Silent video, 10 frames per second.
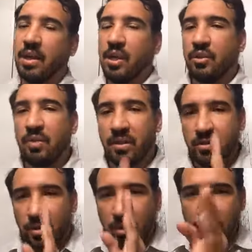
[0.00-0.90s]
So as you're
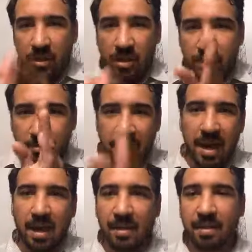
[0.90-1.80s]
going along this
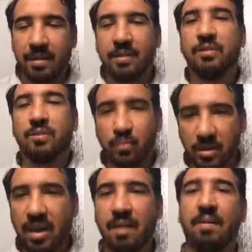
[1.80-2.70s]
path, you will
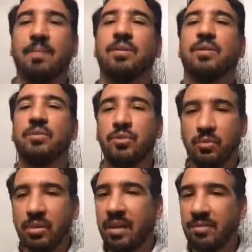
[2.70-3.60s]
have obstacles, you
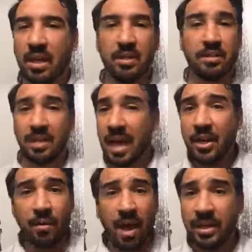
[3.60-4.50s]
will have challenges. I
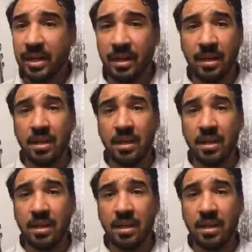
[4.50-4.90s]
know I did.